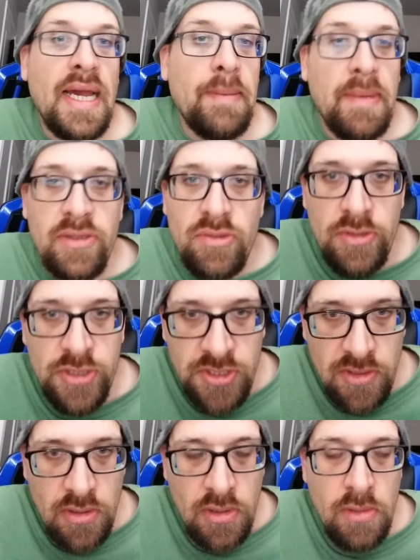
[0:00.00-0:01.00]
I'm not too
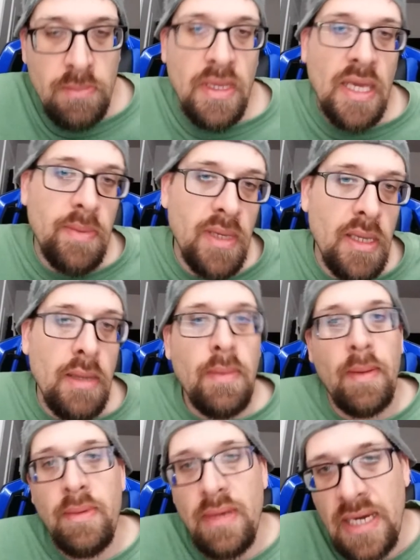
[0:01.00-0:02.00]
sure. Maybe,
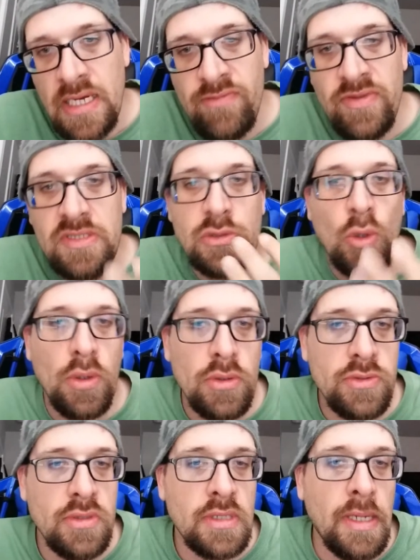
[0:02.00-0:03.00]
maybe not. If he's loyal
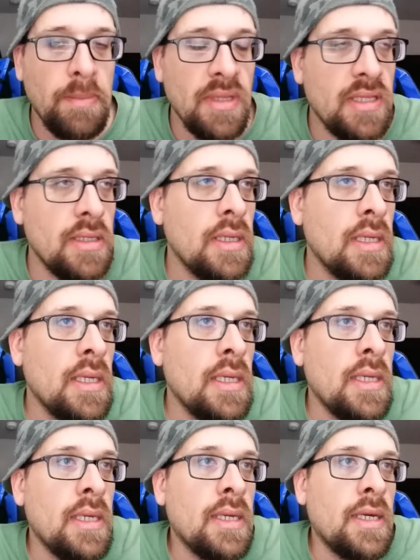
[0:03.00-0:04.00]
to the company
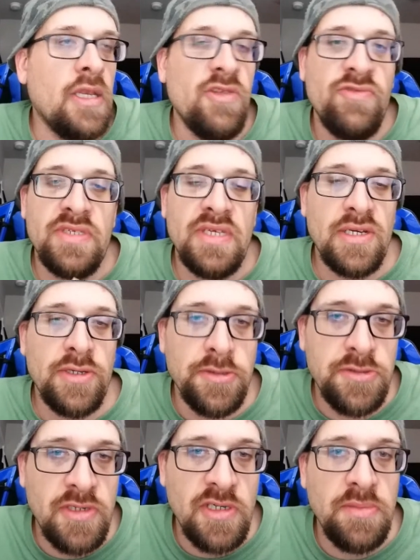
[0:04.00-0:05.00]
and if he's on good
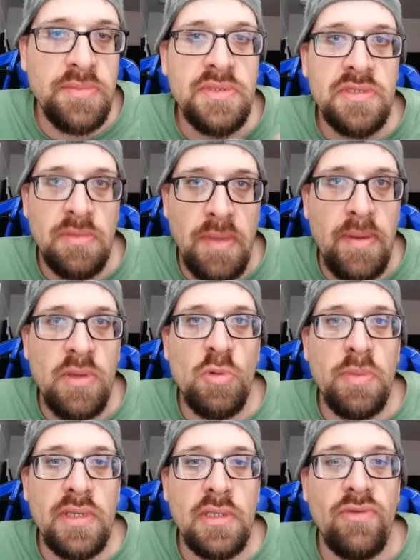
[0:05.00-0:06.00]
terms, maybe he'll
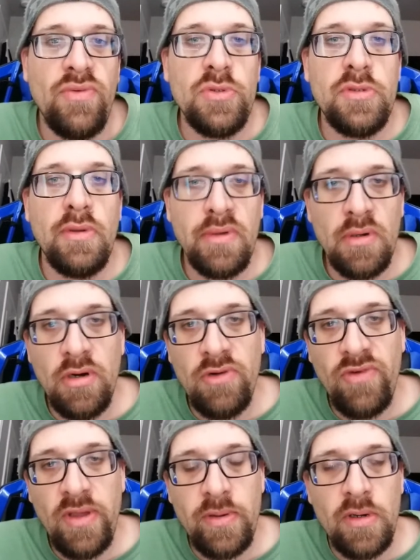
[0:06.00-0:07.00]
be a future W Hall of
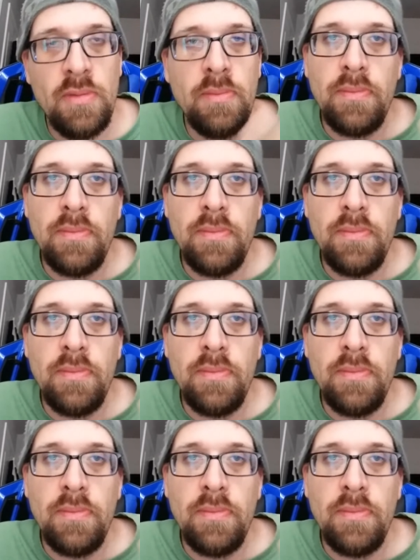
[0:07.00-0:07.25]
Famer.